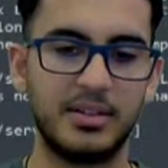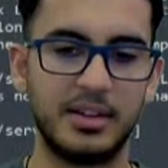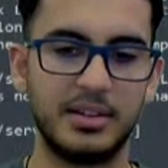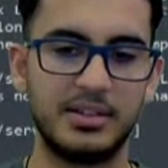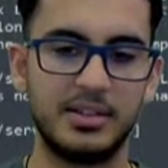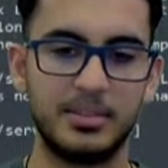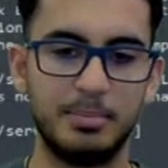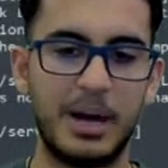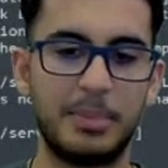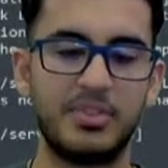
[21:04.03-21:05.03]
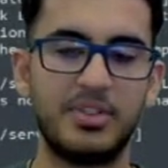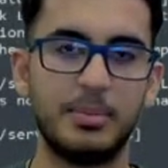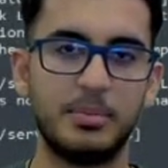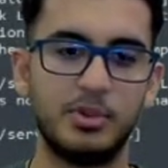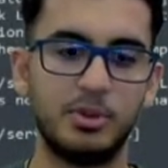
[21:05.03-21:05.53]
and just maps
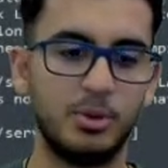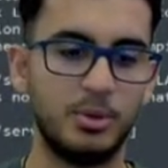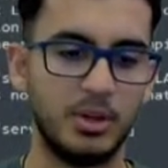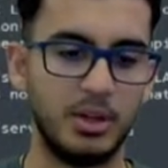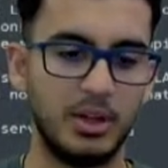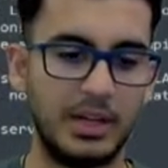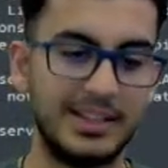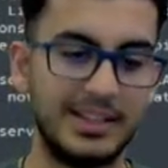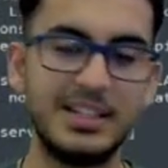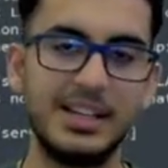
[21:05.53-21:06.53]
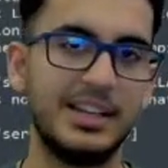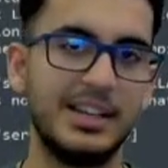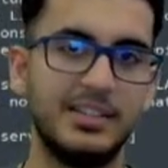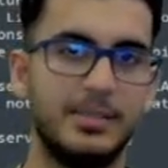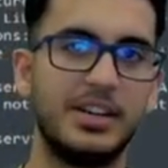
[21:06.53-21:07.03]
them to essentially an
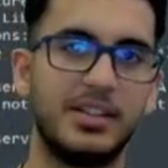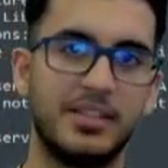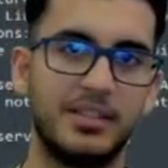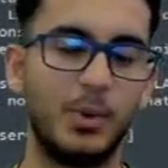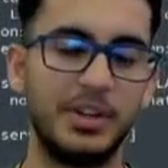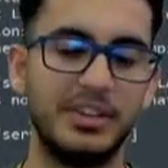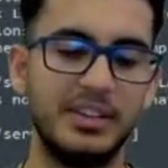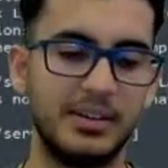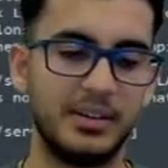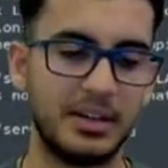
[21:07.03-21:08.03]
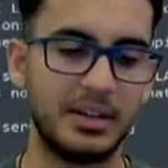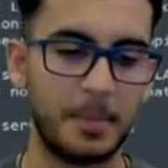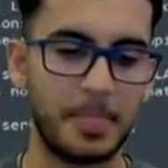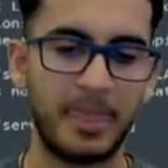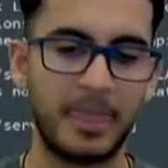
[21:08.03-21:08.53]
int because it's 1D, right?
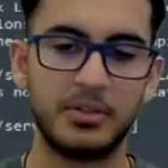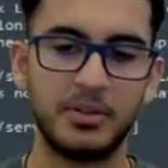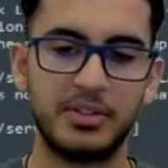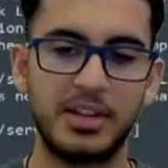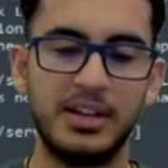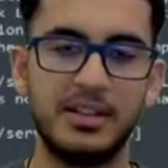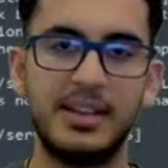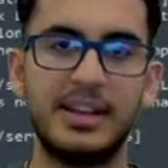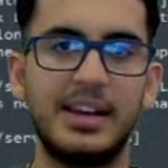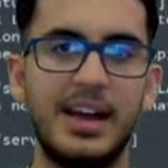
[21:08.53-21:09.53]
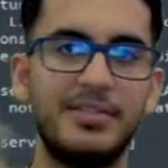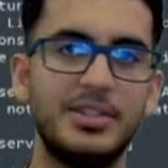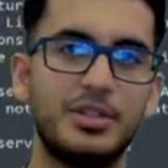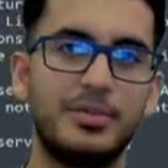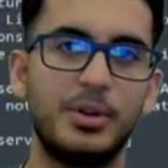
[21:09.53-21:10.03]
So it's gonna take an
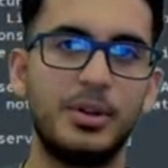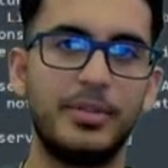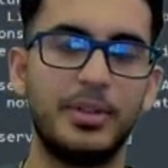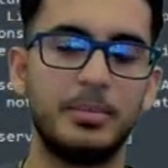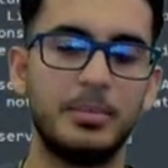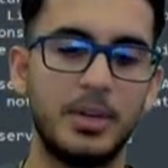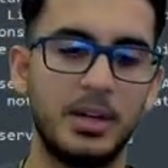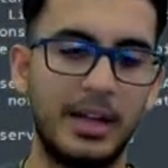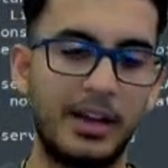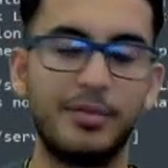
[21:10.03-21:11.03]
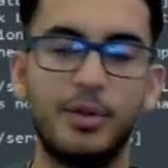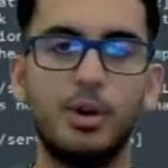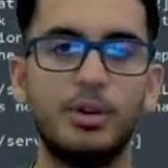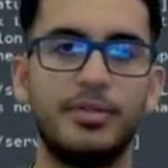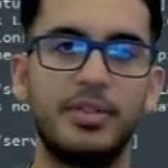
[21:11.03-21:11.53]
average of all of them, like of
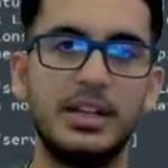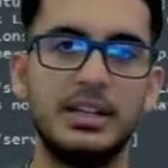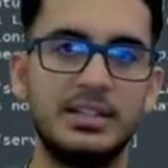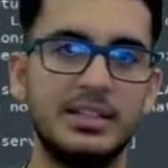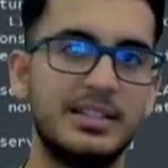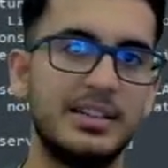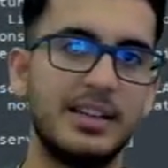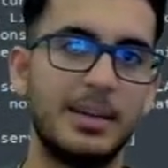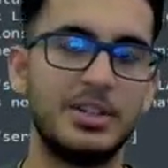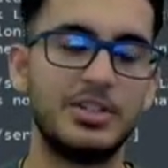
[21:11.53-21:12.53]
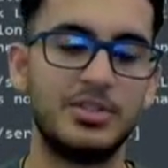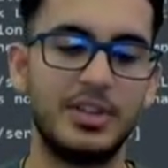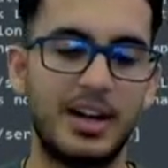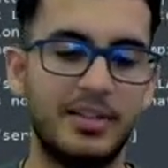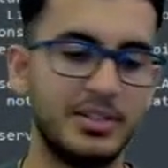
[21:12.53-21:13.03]
all of the 16 dimensions you
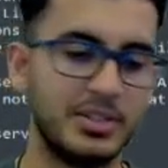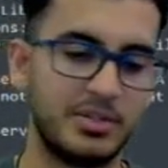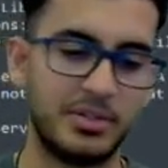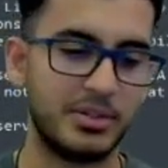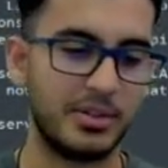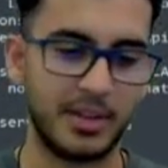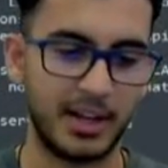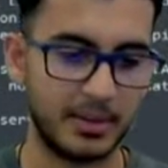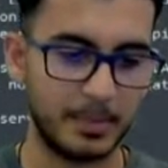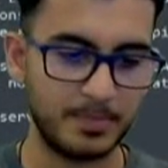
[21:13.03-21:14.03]
have, and just return that.